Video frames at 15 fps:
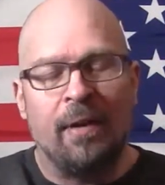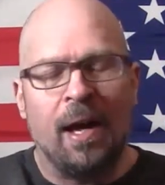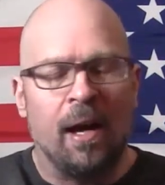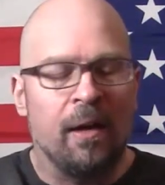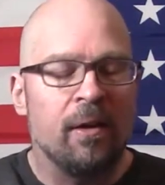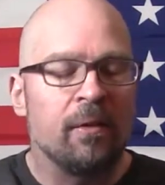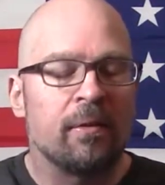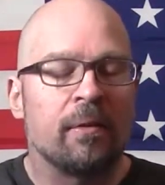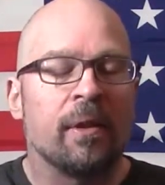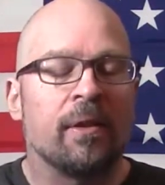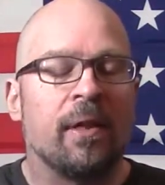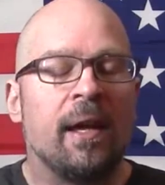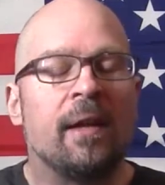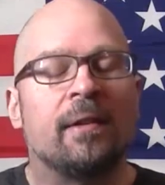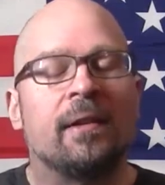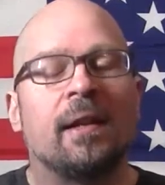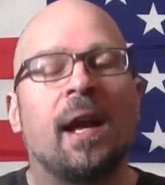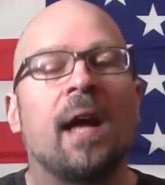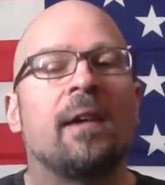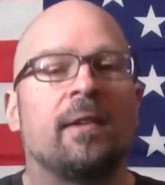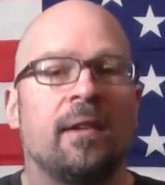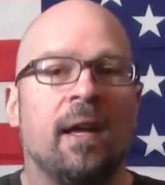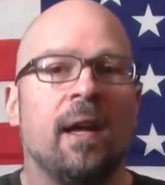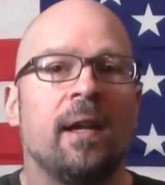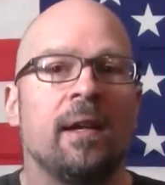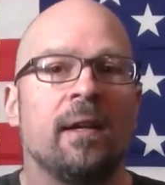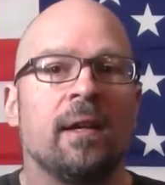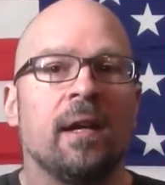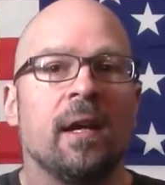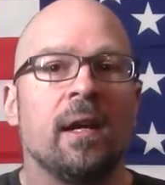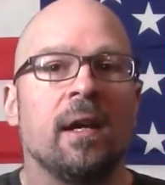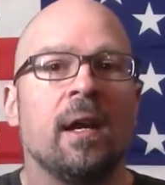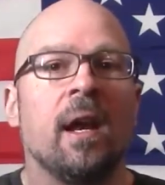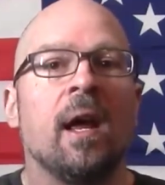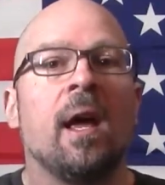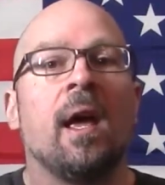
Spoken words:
Yeah, the things that I said and did